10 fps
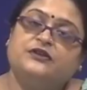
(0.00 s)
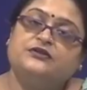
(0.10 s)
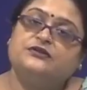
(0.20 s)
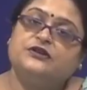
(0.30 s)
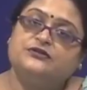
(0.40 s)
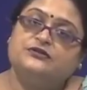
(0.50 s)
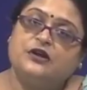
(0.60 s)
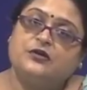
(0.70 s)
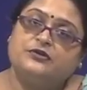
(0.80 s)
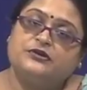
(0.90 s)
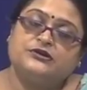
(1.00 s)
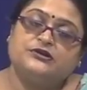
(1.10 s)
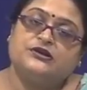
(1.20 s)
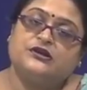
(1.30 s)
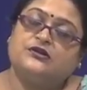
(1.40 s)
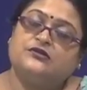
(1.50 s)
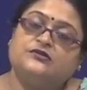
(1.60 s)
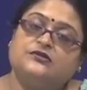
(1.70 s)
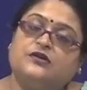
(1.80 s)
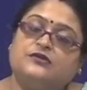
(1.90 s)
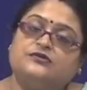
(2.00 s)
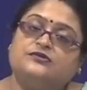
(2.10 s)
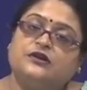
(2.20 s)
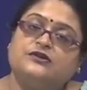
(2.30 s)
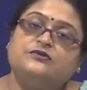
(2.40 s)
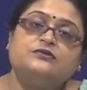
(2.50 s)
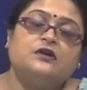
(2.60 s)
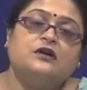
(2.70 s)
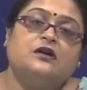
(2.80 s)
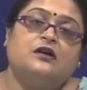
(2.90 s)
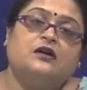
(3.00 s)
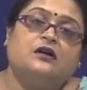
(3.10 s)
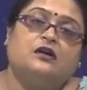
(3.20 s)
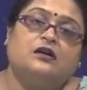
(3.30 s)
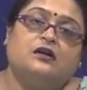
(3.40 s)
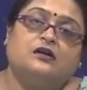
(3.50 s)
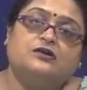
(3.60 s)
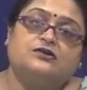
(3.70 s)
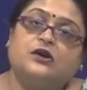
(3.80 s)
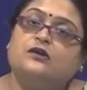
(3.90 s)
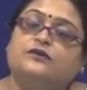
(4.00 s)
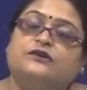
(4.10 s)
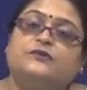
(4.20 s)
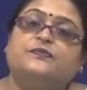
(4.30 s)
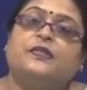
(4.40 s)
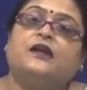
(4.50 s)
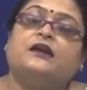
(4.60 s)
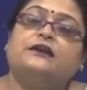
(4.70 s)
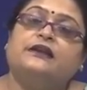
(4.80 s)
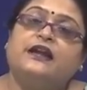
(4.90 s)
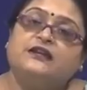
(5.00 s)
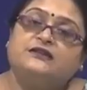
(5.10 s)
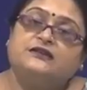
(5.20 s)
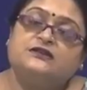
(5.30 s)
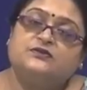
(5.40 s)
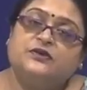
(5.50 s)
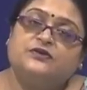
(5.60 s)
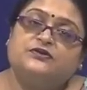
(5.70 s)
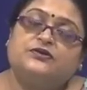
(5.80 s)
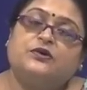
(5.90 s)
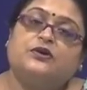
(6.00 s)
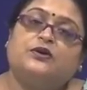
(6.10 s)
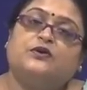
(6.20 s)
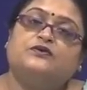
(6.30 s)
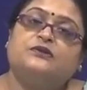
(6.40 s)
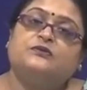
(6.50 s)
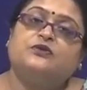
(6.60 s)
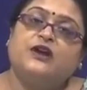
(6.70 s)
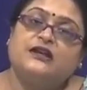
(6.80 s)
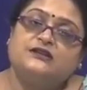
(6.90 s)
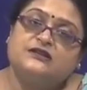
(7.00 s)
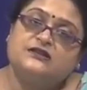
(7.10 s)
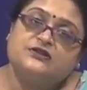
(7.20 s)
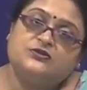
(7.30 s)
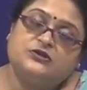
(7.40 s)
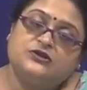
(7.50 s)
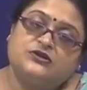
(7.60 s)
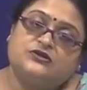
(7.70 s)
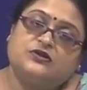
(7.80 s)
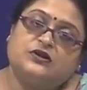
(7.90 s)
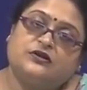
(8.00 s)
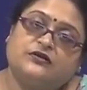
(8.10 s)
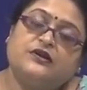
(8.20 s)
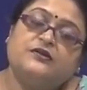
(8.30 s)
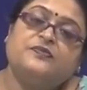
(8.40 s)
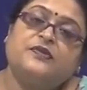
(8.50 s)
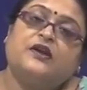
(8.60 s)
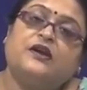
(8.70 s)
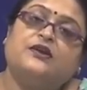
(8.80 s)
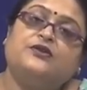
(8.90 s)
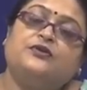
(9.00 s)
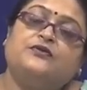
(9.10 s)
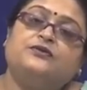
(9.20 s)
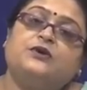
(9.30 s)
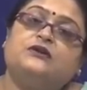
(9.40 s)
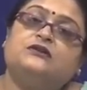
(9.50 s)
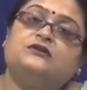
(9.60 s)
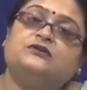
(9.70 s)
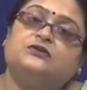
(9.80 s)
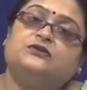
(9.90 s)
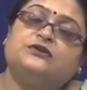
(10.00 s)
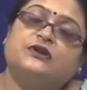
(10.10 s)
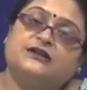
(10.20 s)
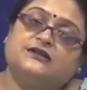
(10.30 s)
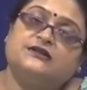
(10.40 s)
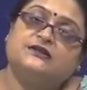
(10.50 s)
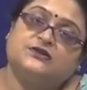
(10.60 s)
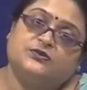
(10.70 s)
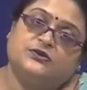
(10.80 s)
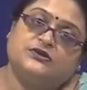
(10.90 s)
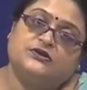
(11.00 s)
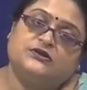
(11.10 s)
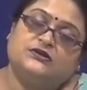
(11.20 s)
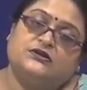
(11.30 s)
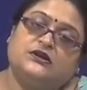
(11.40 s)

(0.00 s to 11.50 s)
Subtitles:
in your day-to-day operations and in how you try to solve it. Next is when you're talking of some crisis situations occurring and you have to answer those crisis situations.